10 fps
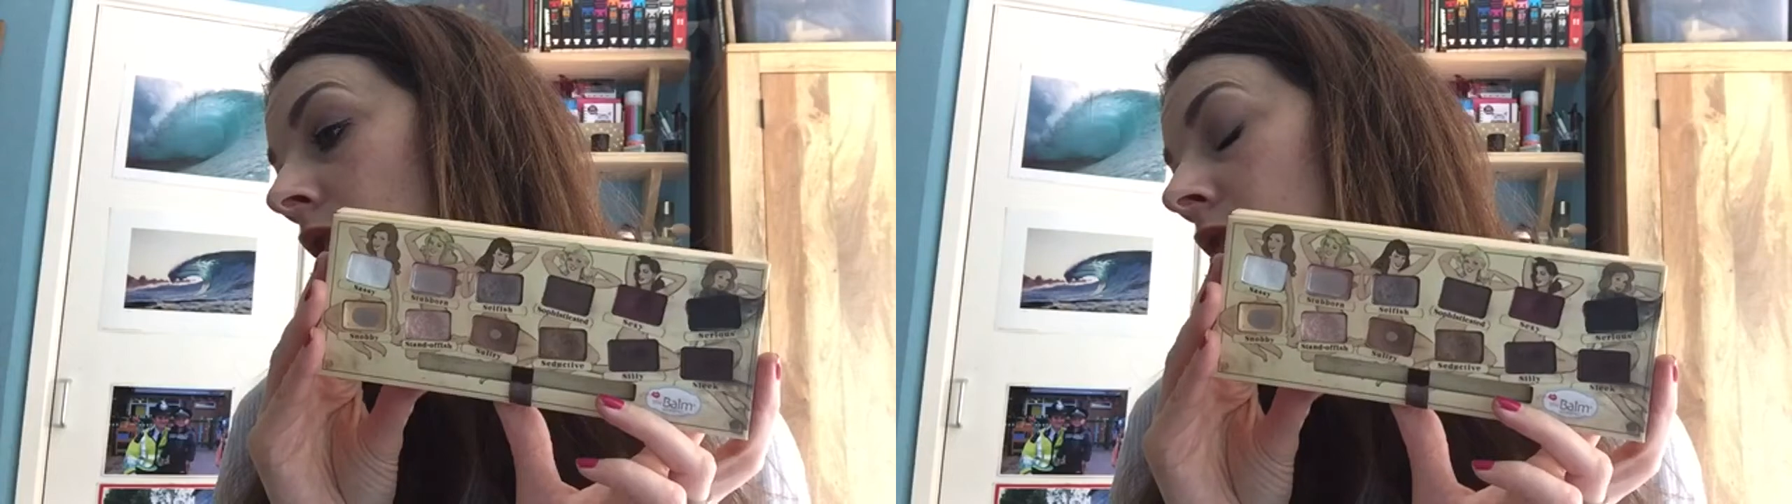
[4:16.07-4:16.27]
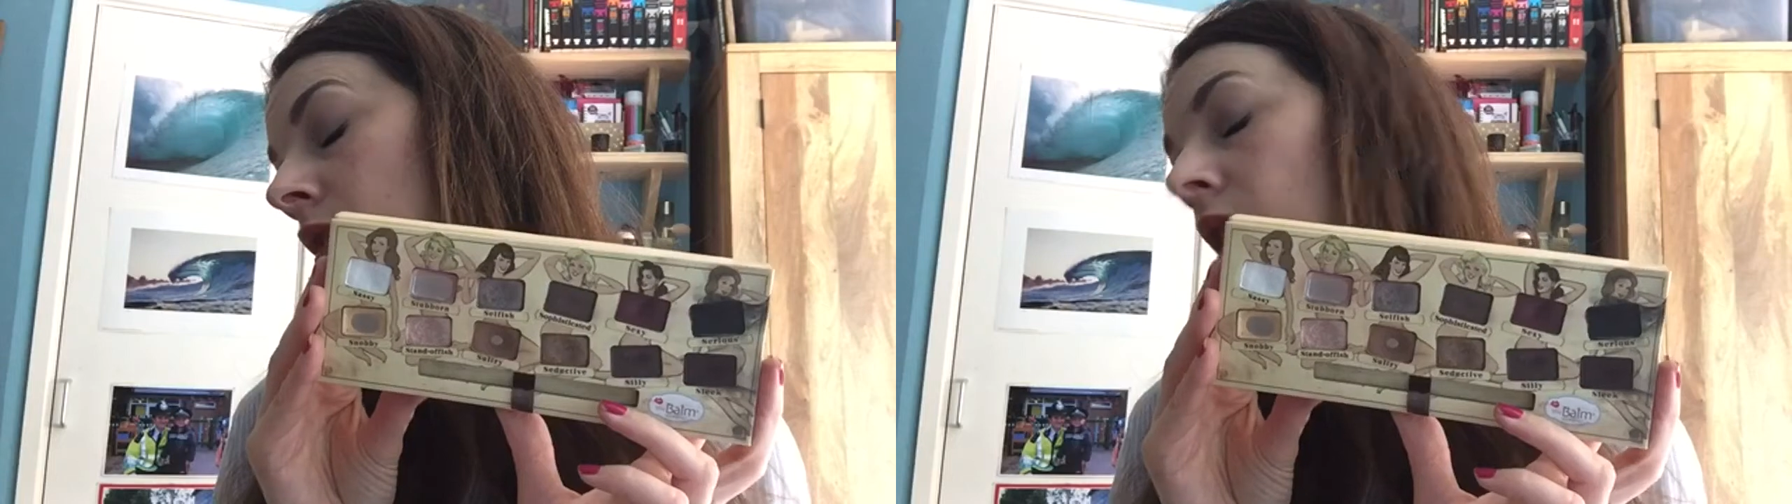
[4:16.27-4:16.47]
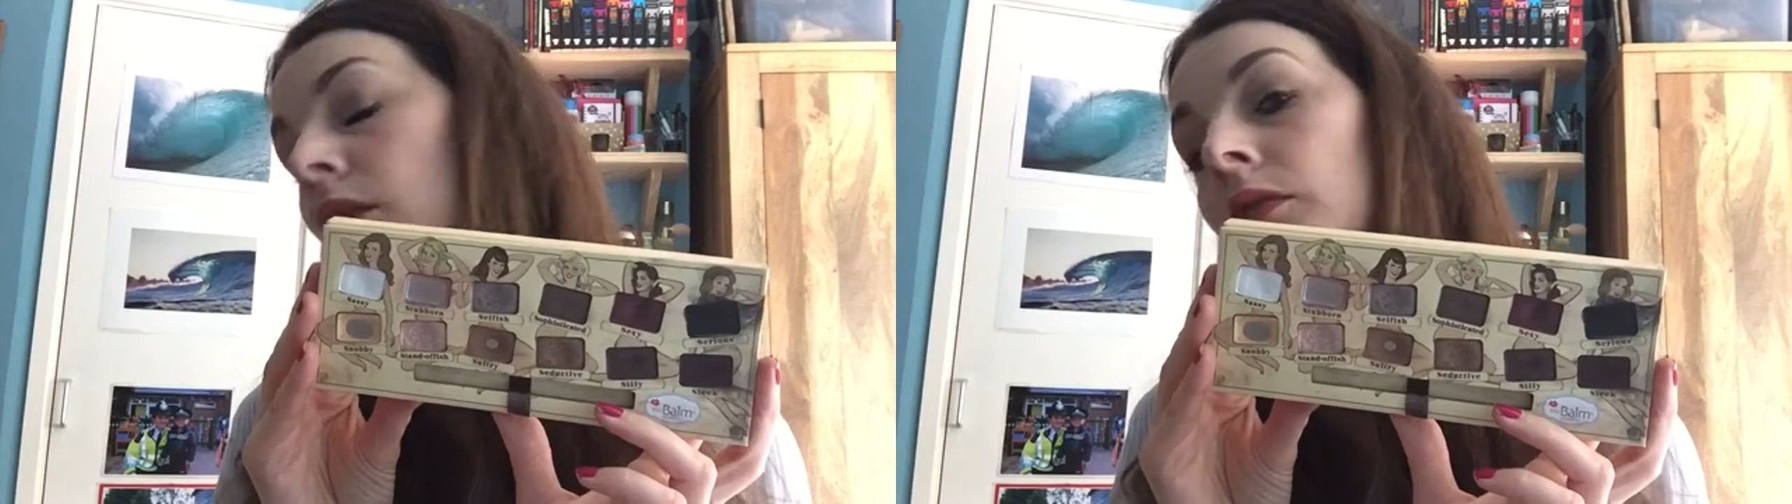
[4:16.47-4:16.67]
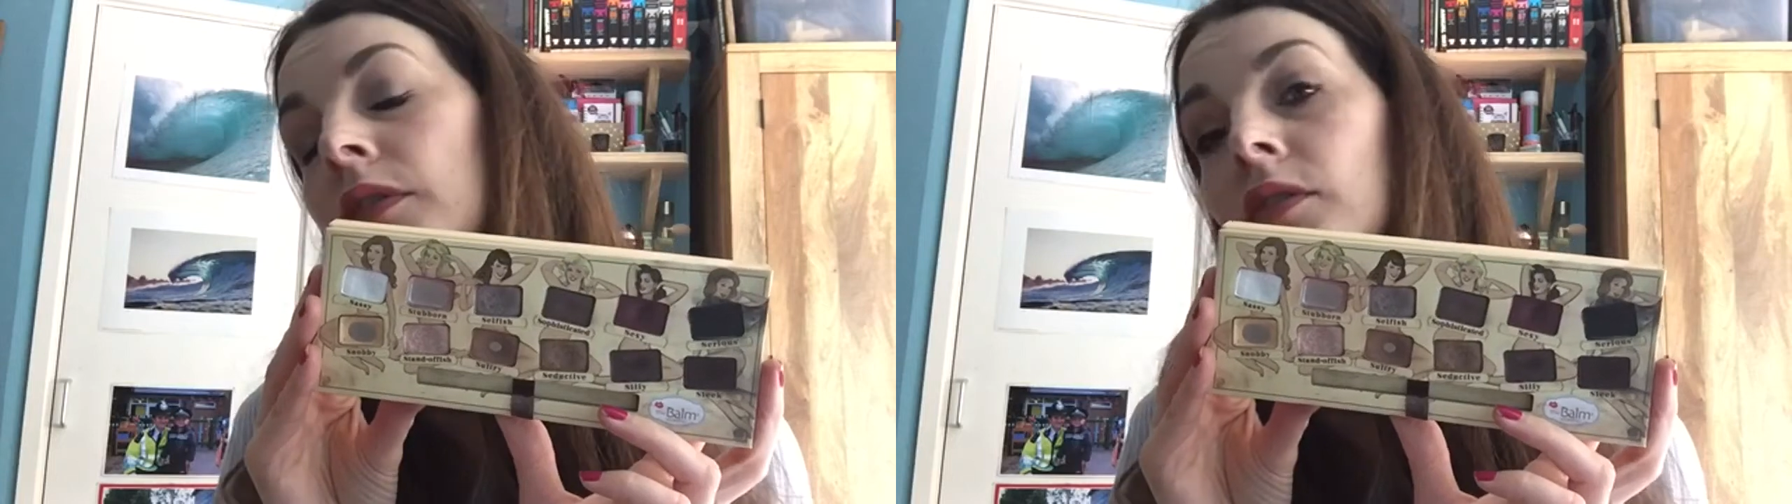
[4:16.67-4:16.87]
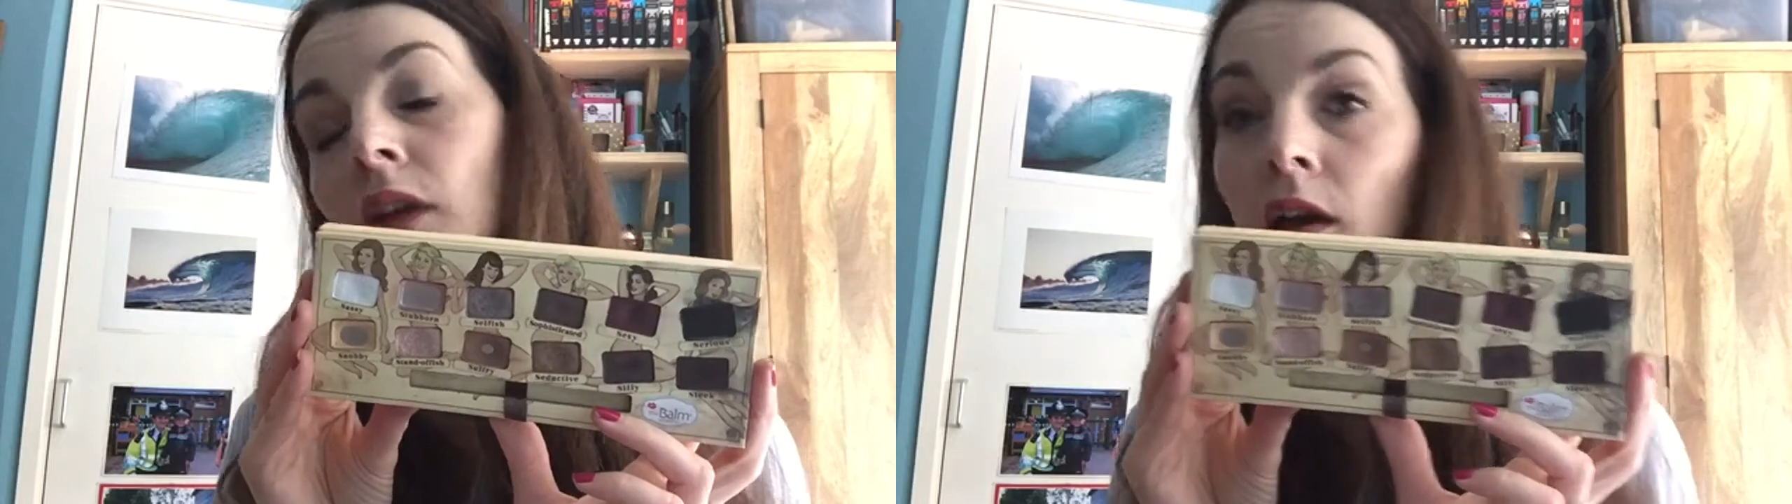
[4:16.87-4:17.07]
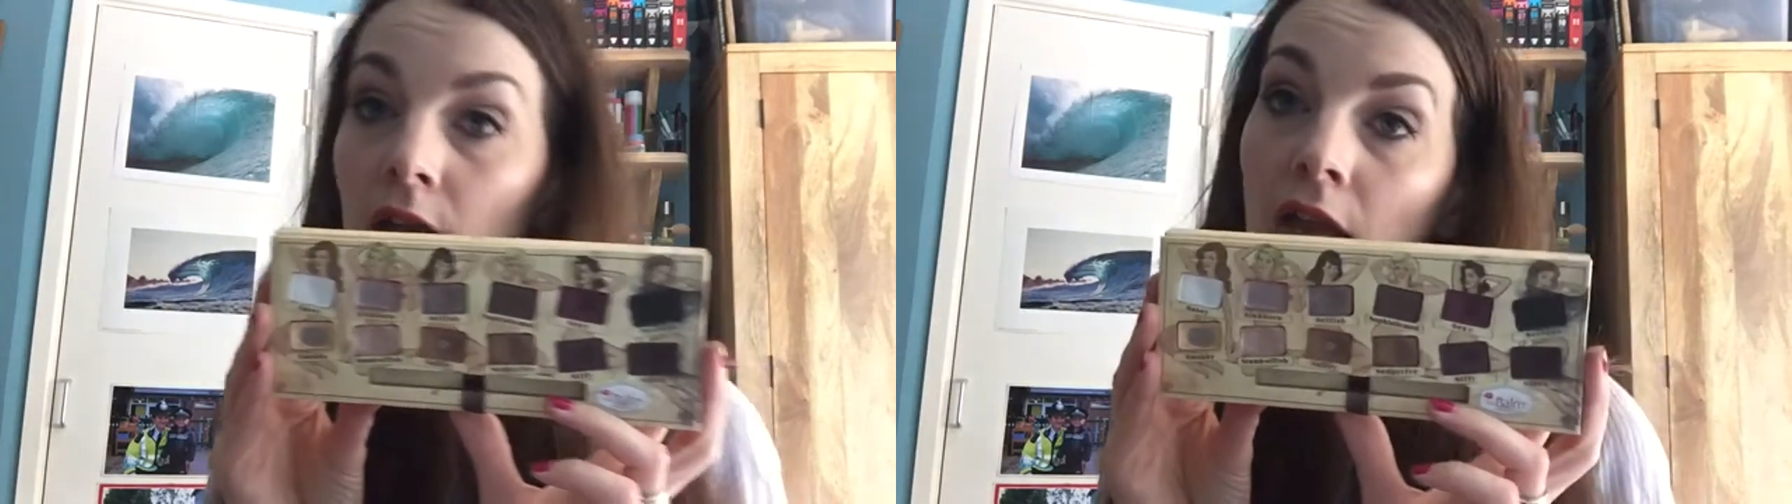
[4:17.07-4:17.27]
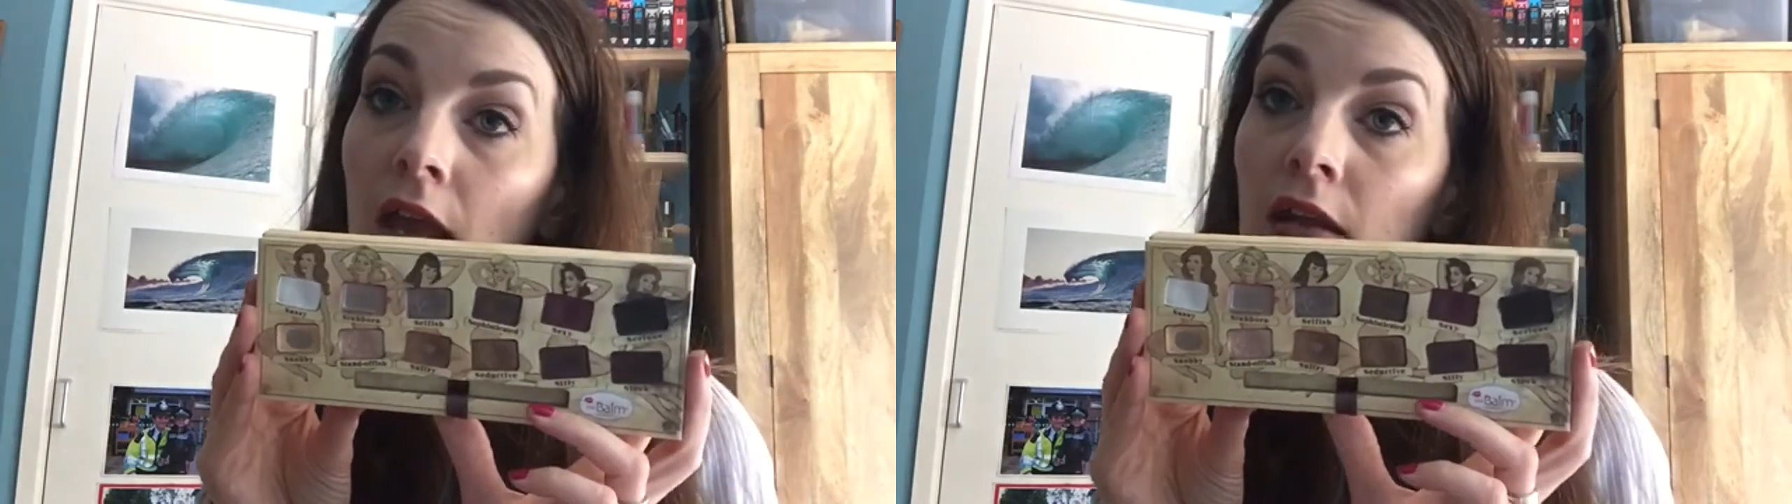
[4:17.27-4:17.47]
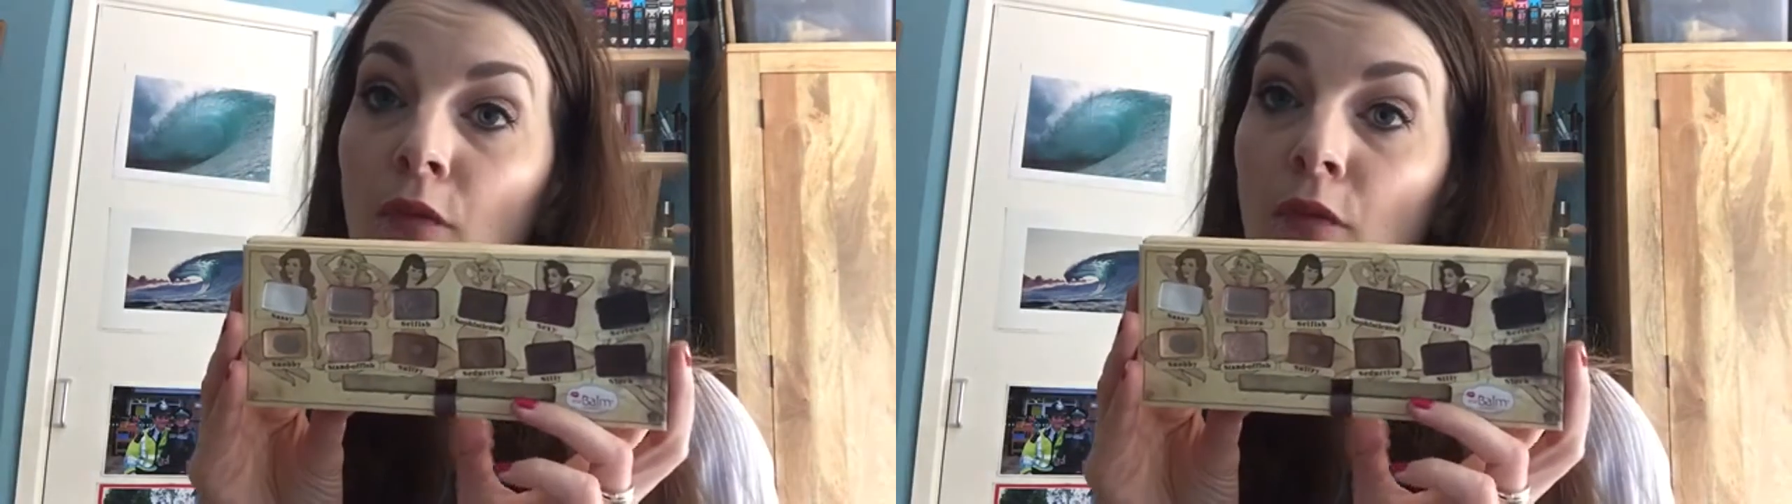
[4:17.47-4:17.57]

No, start again.